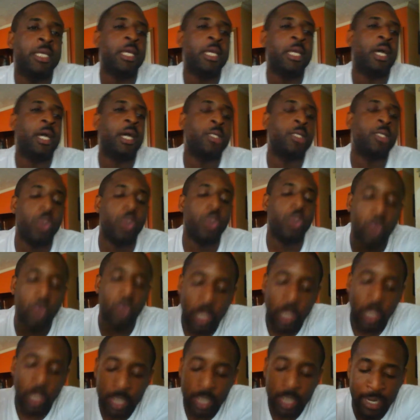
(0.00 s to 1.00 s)
And so,
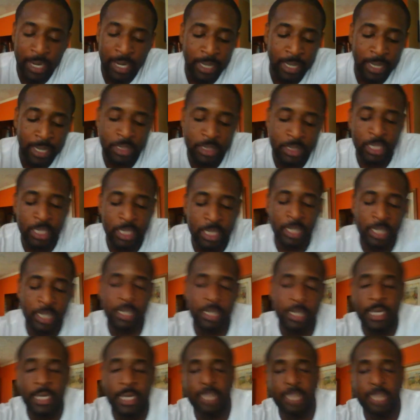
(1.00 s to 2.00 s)
like I said,
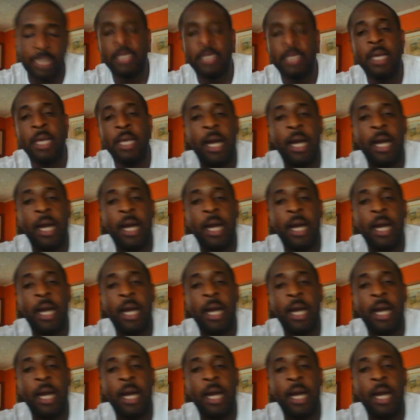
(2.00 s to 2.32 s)
again,